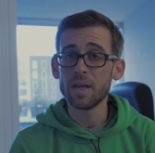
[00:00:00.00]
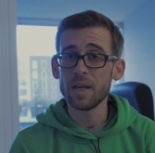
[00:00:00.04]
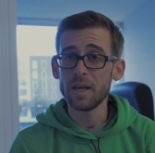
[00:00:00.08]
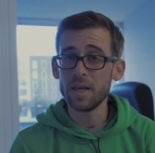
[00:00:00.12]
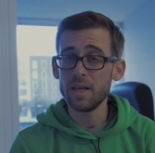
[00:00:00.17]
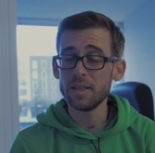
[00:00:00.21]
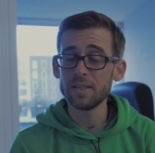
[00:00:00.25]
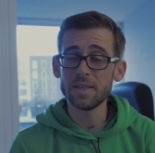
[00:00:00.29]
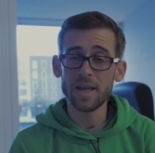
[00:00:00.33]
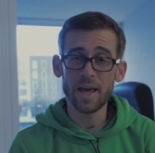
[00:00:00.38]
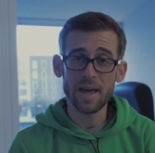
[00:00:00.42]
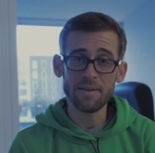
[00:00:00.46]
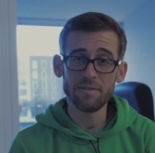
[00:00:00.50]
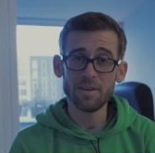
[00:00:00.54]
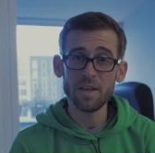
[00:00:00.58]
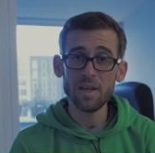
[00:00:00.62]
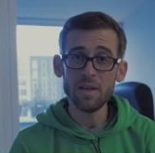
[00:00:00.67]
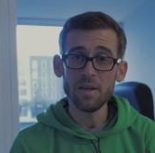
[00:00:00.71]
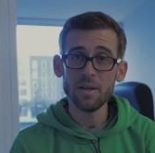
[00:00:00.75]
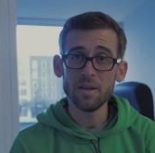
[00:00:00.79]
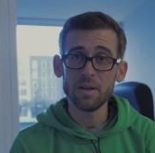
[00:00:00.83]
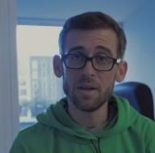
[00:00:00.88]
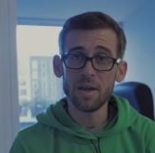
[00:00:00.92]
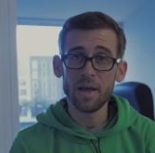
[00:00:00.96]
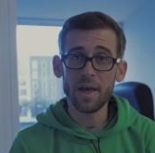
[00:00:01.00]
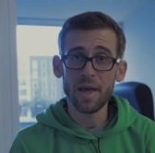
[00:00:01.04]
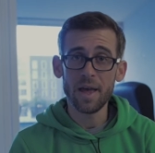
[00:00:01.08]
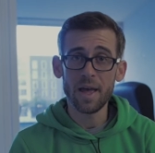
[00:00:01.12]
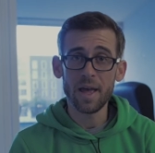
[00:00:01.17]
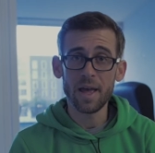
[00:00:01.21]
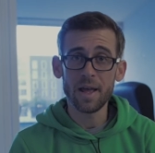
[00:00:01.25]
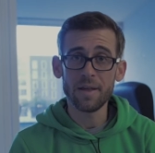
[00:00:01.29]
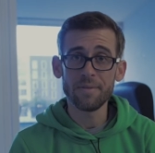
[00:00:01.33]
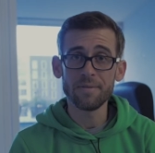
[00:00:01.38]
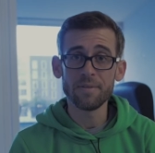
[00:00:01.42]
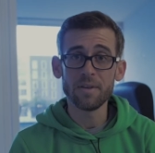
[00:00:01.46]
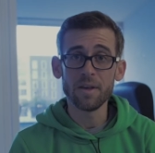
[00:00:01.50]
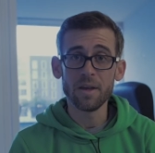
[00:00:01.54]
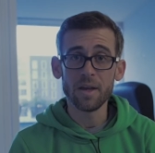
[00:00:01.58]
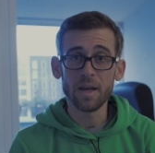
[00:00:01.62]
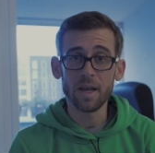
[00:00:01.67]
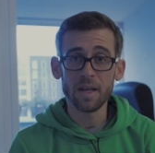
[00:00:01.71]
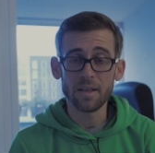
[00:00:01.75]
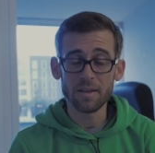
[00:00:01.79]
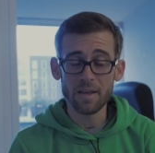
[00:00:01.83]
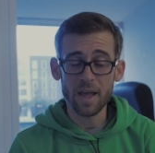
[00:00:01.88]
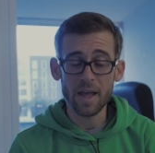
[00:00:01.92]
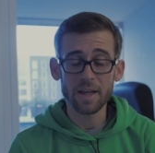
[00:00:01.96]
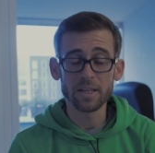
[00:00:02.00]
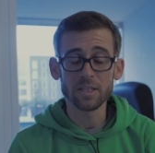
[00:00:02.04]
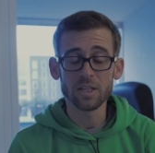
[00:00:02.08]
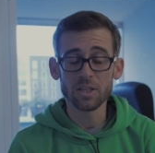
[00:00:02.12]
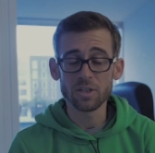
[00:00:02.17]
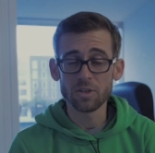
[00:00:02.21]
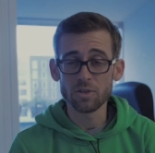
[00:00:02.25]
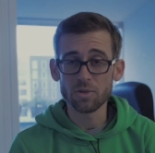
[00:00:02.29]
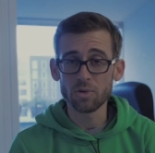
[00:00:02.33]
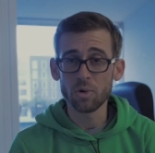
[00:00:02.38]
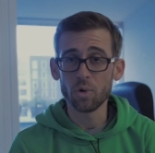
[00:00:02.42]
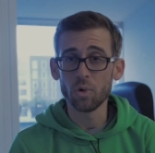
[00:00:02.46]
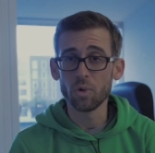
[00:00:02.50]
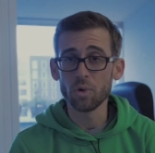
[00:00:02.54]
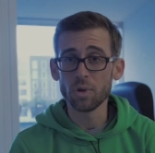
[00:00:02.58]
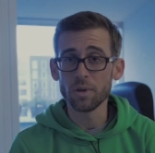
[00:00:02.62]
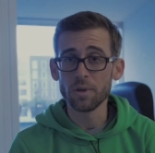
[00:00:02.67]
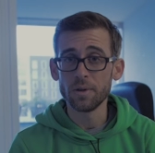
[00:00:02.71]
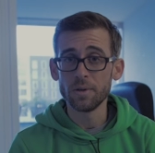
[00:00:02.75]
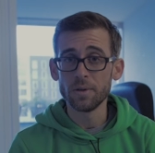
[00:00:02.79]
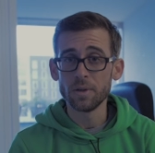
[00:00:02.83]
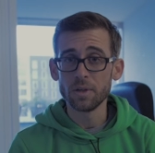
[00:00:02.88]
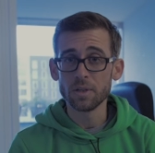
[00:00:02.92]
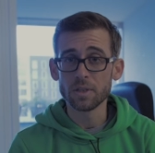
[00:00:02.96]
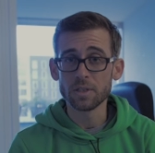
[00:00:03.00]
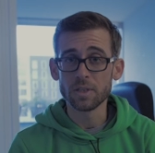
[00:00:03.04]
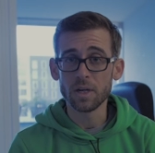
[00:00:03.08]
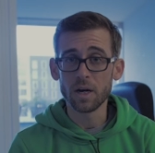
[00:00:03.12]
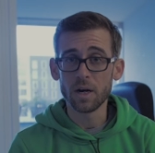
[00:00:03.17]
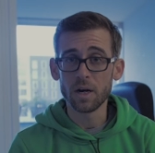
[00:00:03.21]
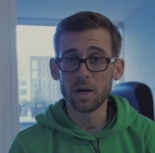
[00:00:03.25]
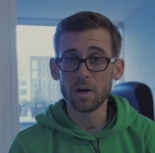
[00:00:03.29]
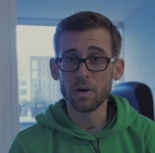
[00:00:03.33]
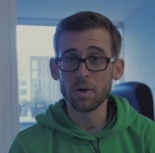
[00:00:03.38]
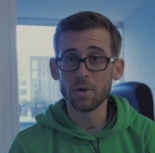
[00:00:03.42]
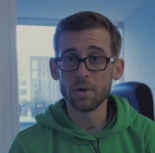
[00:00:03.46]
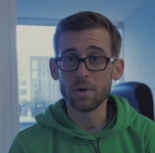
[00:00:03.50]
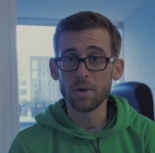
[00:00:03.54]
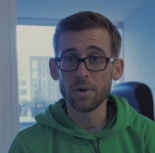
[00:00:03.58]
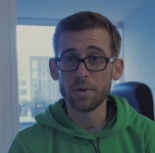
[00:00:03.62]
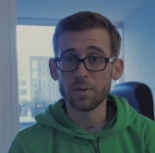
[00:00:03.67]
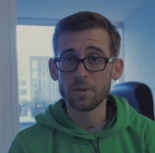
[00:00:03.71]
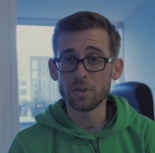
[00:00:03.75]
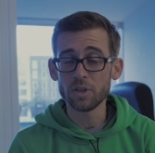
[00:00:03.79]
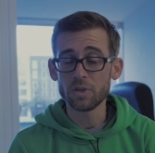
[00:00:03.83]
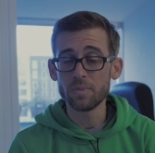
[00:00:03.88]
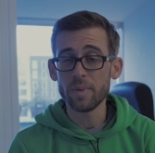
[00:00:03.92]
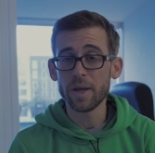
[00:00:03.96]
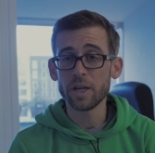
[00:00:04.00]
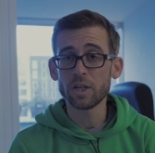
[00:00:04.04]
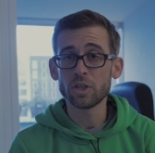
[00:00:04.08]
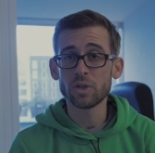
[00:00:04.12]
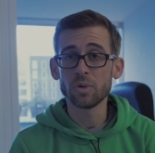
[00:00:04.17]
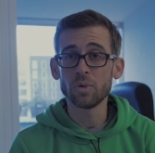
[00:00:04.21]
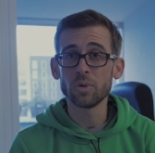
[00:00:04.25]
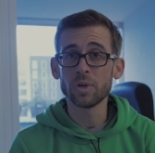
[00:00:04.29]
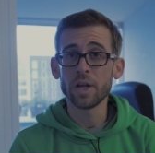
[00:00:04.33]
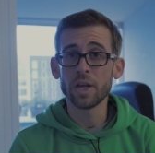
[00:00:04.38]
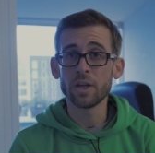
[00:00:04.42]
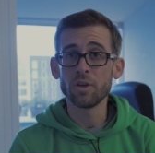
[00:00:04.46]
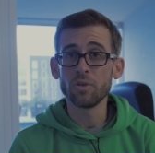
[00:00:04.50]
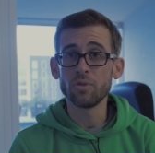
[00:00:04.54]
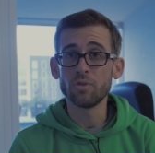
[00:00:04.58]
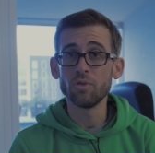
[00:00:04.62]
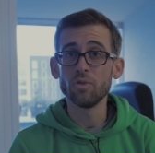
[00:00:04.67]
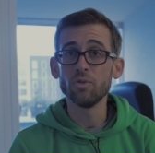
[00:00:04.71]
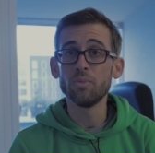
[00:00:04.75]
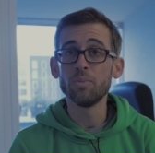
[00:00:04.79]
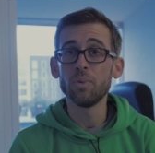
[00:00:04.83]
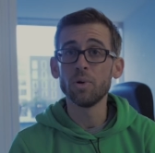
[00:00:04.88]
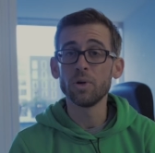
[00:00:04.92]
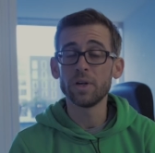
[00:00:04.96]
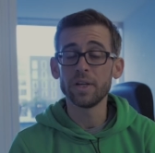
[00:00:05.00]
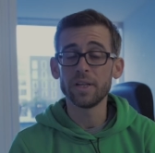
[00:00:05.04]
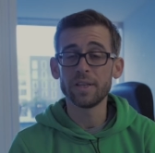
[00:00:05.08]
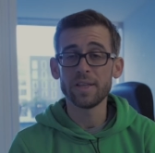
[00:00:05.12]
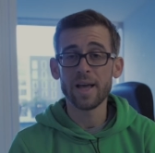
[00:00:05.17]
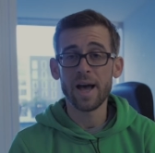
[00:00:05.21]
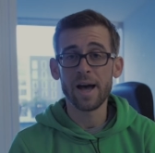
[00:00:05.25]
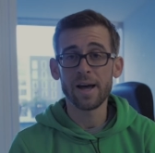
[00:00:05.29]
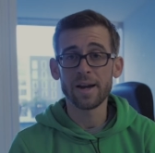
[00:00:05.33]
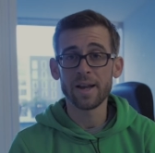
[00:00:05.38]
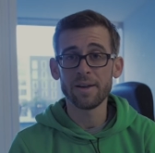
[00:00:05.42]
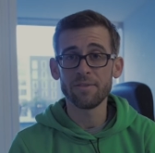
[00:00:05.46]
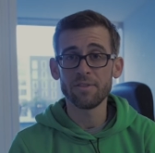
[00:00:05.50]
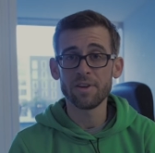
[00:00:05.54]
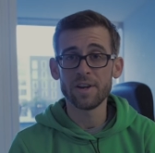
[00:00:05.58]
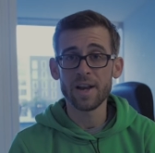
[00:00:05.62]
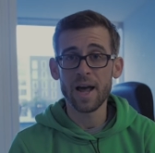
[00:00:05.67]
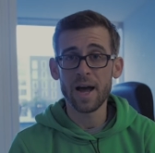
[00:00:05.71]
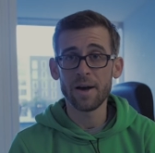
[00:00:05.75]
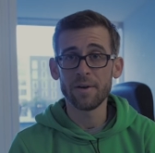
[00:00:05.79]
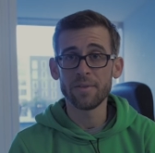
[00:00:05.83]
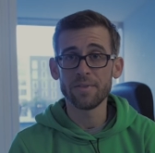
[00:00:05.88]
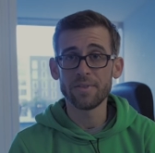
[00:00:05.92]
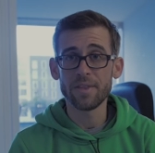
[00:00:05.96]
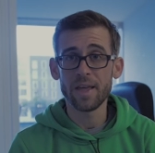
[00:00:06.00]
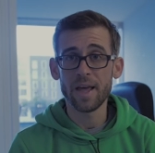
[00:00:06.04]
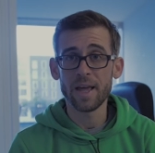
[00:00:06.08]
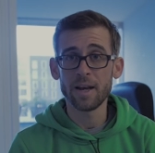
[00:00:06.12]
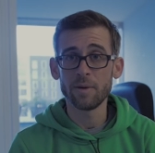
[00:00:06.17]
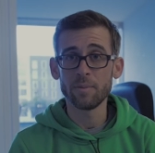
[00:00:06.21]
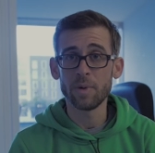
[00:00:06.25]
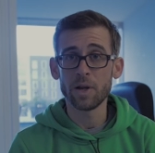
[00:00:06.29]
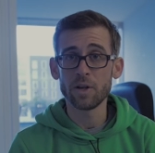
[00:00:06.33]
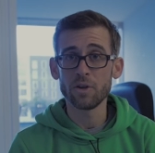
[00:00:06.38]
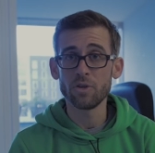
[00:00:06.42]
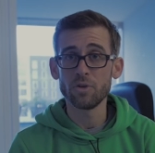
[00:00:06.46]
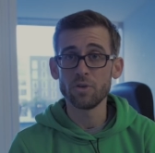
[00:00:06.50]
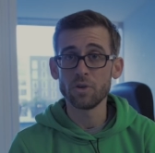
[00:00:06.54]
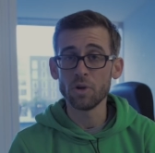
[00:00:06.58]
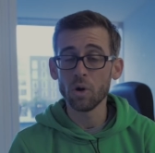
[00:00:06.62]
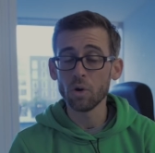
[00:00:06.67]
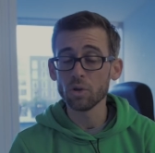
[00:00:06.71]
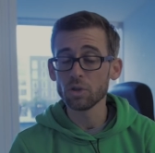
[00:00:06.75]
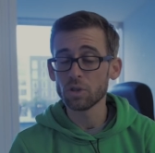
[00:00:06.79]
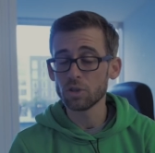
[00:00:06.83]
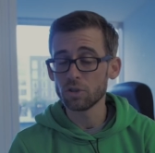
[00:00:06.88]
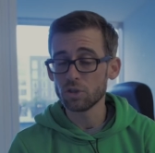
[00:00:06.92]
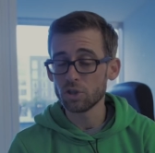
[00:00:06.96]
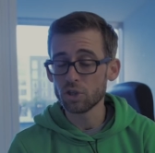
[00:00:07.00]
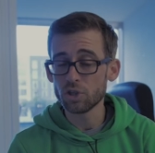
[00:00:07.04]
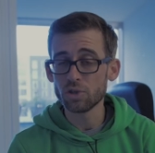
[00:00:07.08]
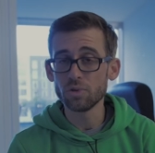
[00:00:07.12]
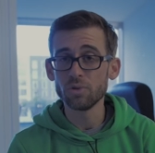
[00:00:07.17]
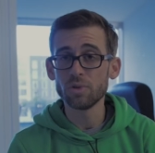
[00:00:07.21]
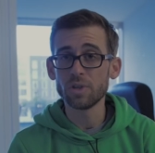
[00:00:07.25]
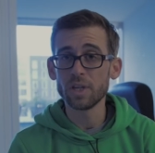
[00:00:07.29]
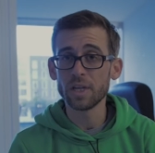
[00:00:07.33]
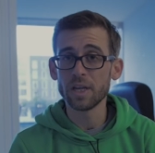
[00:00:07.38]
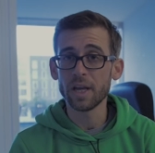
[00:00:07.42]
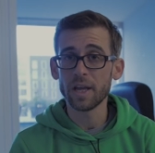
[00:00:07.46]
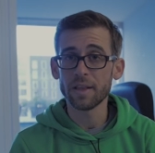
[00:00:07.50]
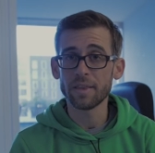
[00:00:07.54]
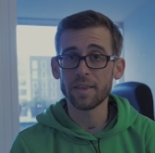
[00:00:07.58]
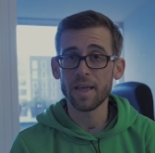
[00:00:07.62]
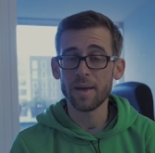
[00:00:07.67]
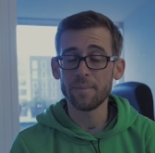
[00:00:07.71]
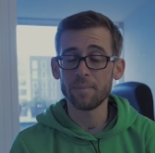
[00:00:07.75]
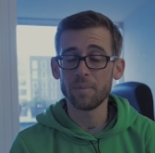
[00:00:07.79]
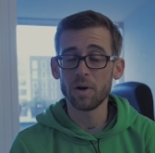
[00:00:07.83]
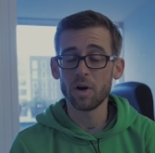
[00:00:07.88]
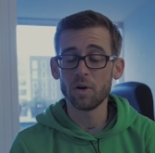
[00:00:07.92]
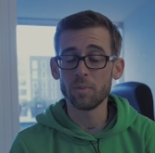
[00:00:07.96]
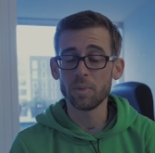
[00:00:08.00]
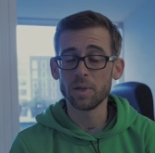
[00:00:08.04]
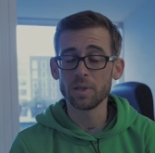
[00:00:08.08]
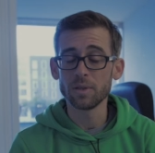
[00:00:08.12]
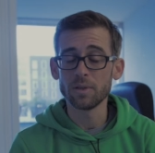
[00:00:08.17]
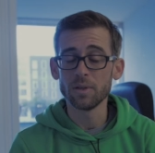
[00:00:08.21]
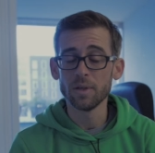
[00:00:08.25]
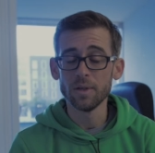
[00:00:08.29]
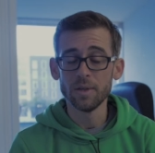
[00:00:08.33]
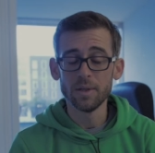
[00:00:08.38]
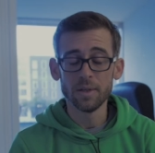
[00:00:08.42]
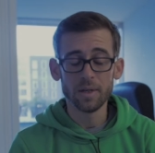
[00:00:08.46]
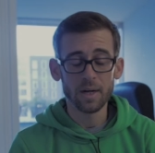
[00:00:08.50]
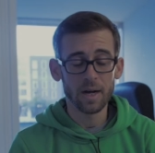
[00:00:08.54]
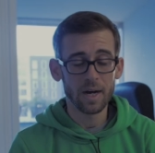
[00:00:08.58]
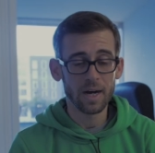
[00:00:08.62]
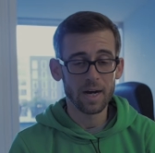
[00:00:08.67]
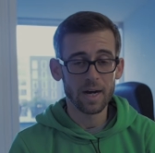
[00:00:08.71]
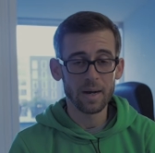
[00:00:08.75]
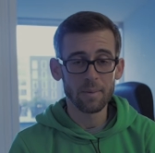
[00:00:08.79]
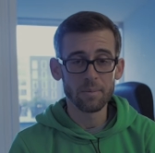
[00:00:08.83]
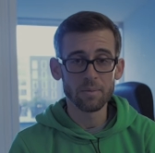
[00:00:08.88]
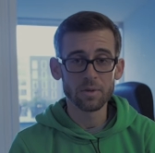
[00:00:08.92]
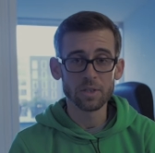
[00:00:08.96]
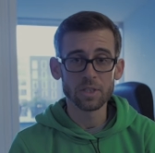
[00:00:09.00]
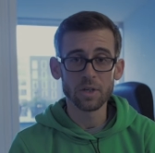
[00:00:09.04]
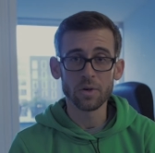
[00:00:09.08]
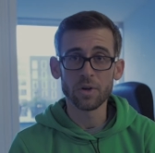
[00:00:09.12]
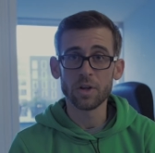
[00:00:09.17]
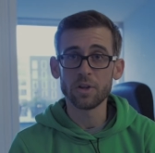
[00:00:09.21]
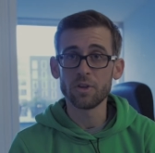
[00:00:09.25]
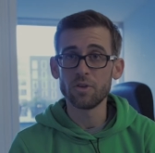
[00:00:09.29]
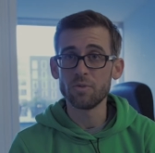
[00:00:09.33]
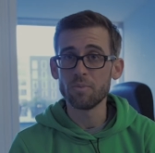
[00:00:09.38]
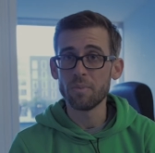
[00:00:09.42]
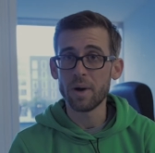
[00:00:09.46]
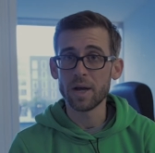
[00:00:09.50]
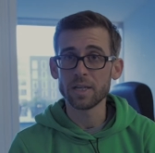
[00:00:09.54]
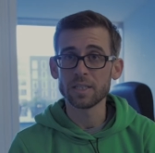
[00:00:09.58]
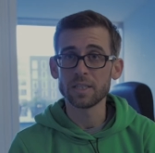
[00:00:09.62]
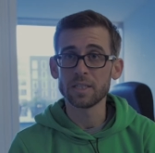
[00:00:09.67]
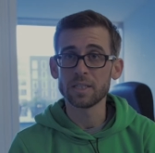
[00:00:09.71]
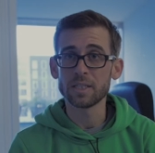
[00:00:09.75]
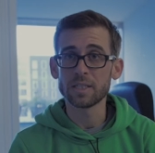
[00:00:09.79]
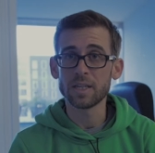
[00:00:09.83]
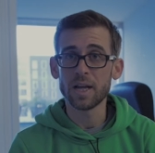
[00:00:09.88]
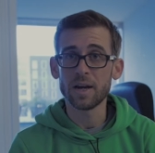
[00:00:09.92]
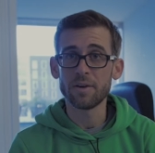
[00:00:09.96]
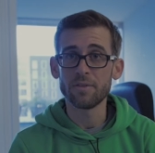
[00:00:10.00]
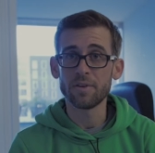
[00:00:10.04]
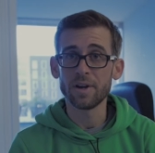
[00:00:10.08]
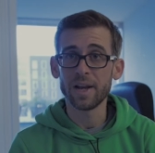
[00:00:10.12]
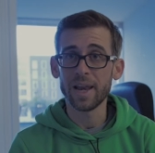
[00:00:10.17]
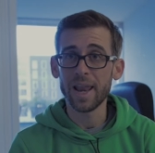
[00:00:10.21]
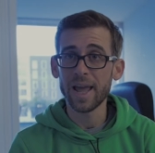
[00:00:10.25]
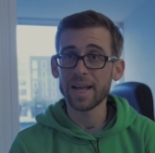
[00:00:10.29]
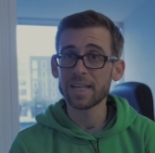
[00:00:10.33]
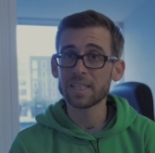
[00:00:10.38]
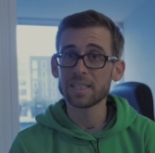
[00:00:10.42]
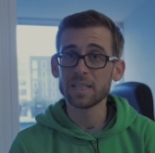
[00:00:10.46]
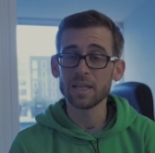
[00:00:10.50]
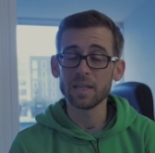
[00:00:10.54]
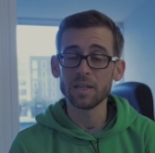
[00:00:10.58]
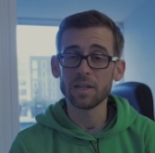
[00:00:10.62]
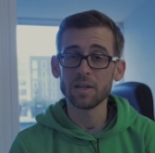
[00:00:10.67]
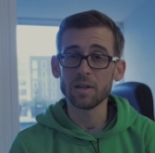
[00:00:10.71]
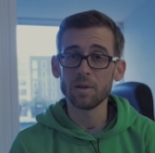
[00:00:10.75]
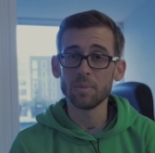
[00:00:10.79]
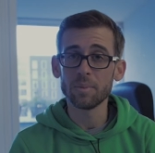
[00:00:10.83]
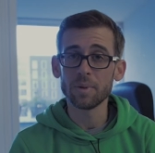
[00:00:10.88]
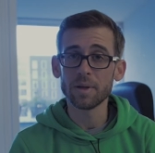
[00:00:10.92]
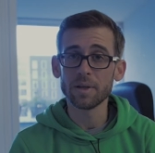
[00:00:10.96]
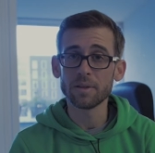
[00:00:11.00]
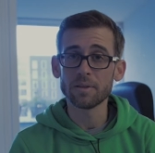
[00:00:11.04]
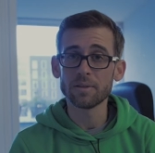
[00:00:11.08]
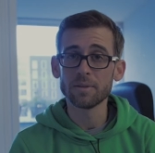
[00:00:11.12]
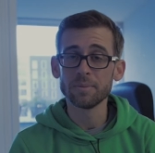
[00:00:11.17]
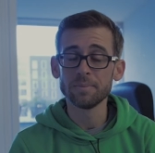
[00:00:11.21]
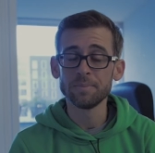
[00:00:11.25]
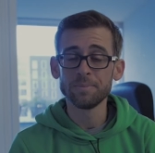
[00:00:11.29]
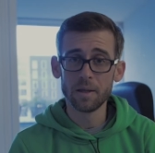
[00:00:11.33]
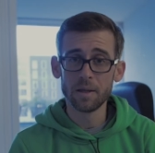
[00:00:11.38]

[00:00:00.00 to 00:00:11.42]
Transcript: is heavy, and it takes its toll. So just make sure that you do put it down every now and then when you're not shooting at that moment, so that your muscles can relax a little bit.